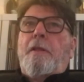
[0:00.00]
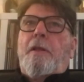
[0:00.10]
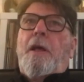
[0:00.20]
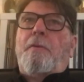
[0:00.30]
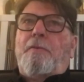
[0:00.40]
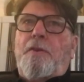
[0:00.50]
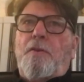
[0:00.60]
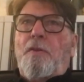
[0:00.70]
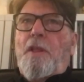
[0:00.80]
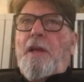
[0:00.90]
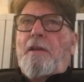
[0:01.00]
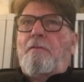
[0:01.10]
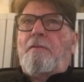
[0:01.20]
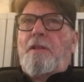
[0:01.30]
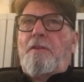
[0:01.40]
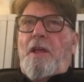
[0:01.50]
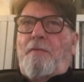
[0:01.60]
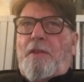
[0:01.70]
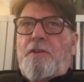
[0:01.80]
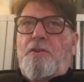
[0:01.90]
Had they done that?
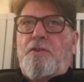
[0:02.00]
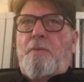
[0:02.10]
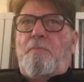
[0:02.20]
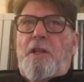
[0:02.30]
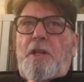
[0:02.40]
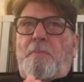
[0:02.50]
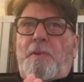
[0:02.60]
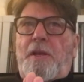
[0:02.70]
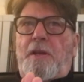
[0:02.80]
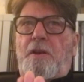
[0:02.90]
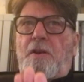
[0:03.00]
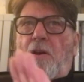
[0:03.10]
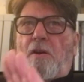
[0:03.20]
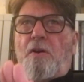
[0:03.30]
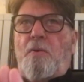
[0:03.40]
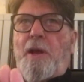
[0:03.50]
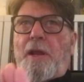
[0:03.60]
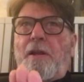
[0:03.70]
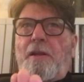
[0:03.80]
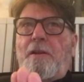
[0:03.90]
Everything's just a little bit not
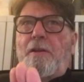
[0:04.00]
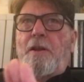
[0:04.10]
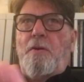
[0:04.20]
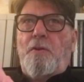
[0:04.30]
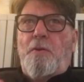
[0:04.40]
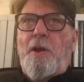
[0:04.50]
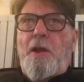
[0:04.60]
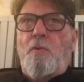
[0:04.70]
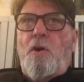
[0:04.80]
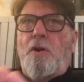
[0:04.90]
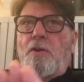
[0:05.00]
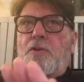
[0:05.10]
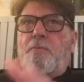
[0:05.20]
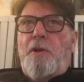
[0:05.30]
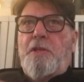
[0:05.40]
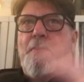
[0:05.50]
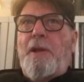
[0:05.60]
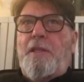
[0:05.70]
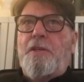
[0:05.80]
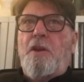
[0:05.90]
quite the way it was, but it's
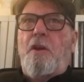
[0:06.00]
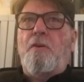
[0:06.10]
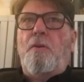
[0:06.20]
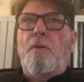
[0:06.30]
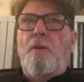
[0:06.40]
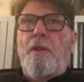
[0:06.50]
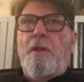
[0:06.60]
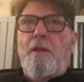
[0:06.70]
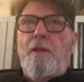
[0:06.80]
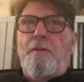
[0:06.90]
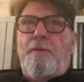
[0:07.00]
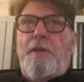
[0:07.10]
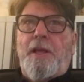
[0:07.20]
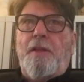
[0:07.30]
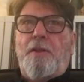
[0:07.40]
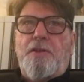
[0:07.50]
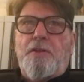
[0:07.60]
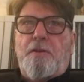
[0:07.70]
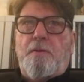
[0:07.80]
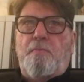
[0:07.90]
made this whole thing
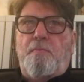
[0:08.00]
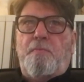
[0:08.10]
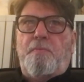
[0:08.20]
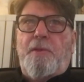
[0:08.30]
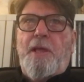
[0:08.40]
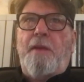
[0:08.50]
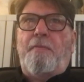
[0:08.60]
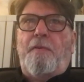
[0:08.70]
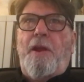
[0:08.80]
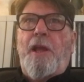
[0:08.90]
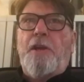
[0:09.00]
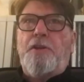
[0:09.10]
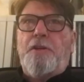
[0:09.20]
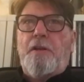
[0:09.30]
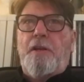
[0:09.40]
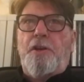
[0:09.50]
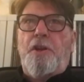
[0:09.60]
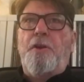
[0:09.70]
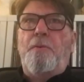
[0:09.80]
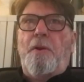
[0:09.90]
that's dead fresh,
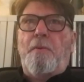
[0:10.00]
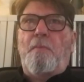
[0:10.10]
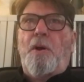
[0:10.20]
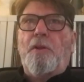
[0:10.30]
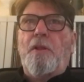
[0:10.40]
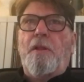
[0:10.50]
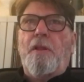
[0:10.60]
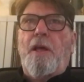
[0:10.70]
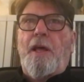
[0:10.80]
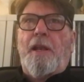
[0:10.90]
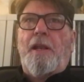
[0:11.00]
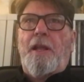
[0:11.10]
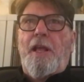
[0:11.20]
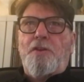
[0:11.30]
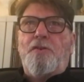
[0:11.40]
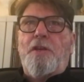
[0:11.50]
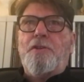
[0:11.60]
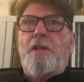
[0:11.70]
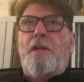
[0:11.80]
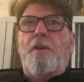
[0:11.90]
new and modern and
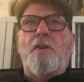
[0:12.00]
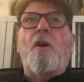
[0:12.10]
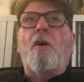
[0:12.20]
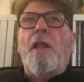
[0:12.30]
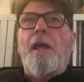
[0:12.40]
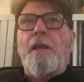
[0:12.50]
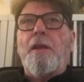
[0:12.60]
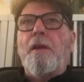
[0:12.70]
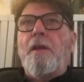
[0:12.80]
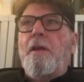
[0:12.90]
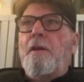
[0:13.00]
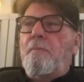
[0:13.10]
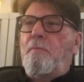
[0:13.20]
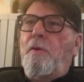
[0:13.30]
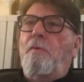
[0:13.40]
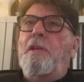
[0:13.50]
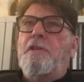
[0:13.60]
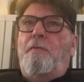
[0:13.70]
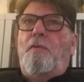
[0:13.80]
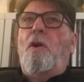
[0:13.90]
interesting, and not like
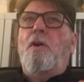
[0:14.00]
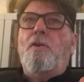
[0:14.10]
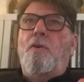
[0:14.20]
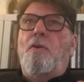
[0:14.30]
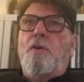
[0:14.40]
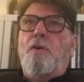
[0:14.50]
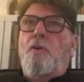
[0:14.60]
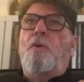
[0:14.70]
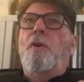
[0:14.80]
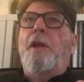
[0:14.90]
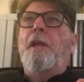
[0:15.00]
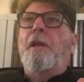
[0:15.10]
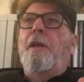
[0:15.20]
progressive rock or corny.